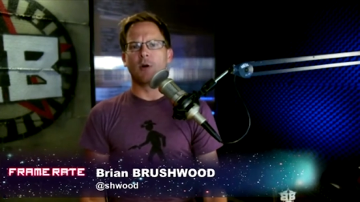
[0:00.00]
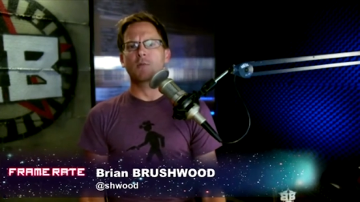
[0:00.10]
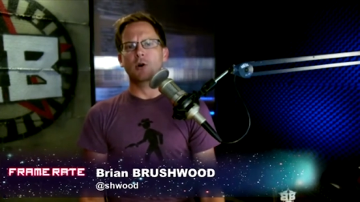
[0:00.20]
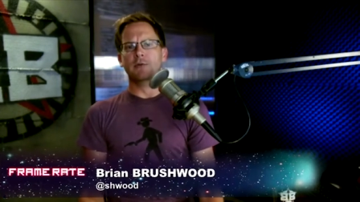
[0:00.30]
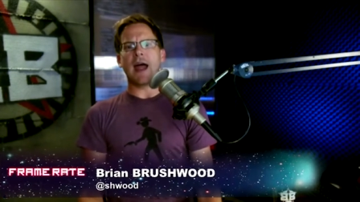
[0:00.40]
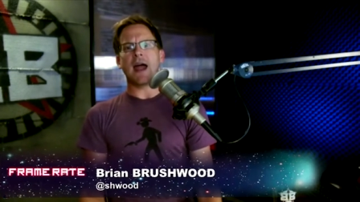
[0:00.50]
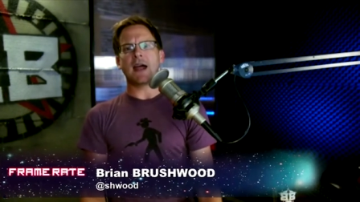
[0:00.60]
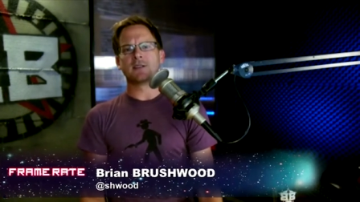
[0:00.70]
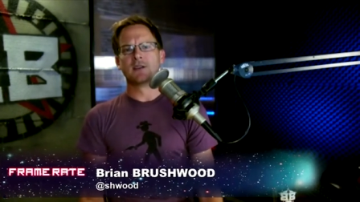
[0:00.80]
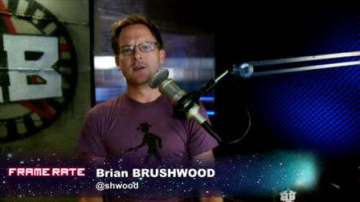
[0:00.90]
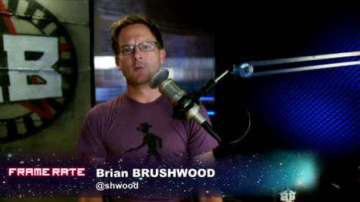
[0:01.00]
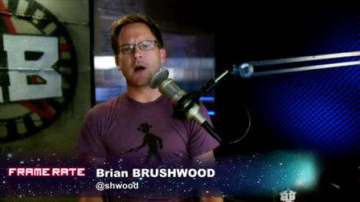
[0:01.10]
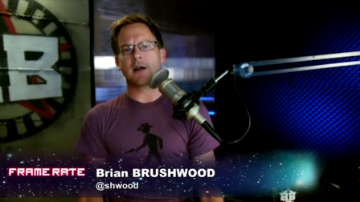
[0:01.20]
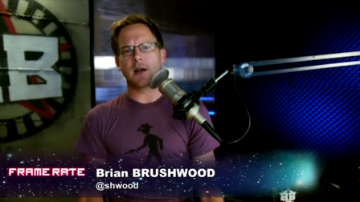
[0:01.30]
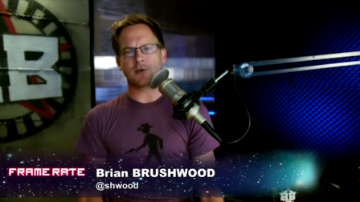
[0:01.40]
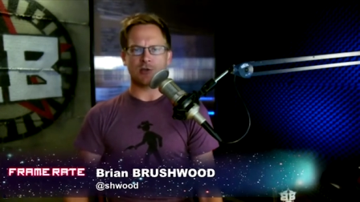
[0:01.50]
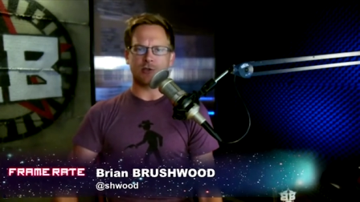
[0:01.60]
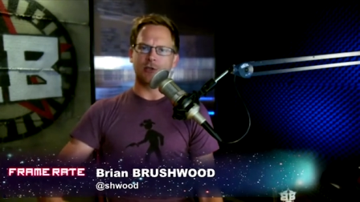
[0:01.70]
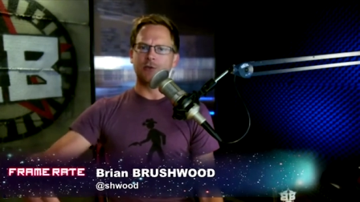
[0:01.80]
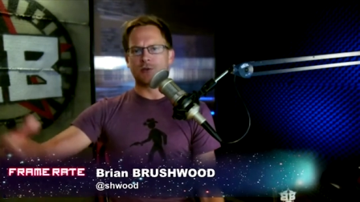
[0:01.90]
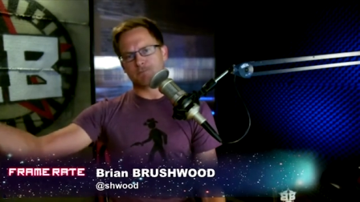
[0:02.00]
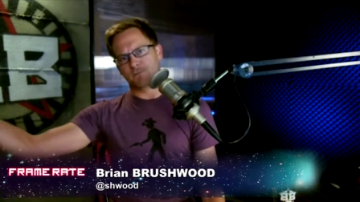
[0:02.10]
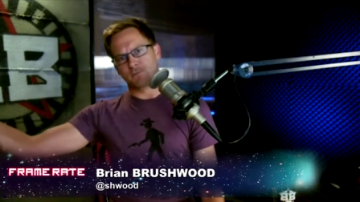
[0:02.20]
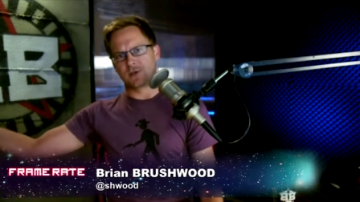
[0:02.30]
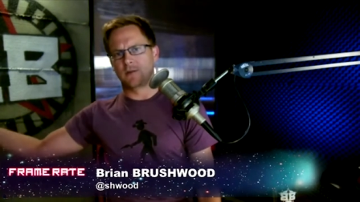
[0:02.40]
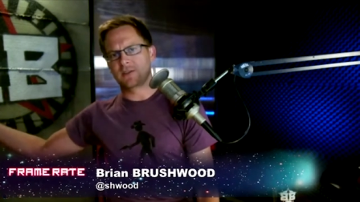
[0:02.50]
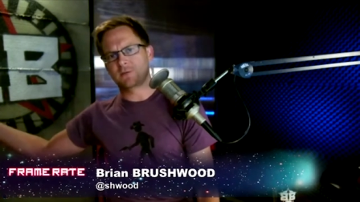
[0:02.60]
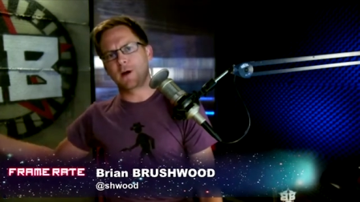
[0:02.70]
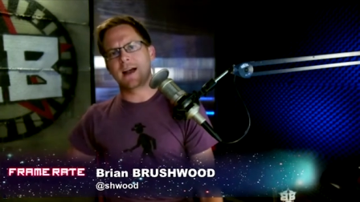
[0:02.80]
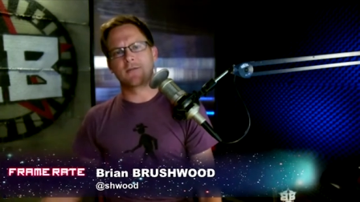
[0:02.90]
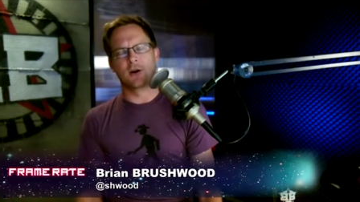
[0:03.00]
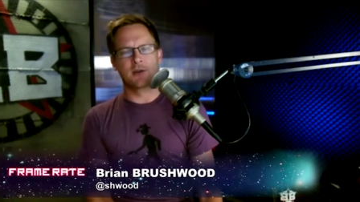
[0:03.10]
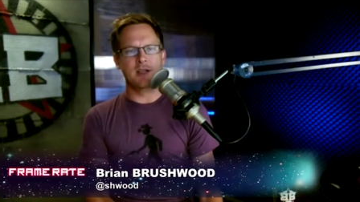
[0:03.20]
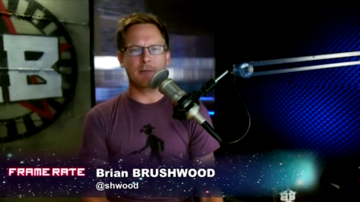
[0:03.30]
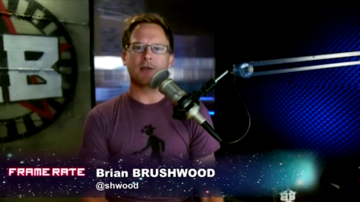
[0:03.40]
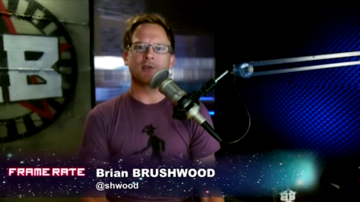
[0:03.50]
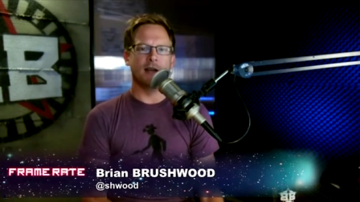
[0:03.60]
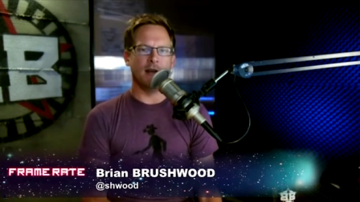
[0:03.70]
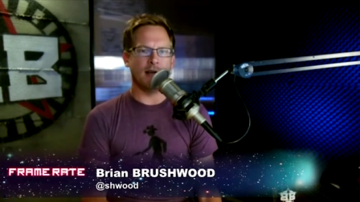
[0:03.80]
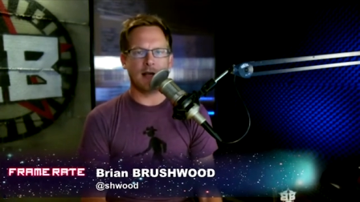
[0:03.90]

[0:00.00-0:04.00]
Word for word: to remove ads. Why not just use service whatever and they mentioned a,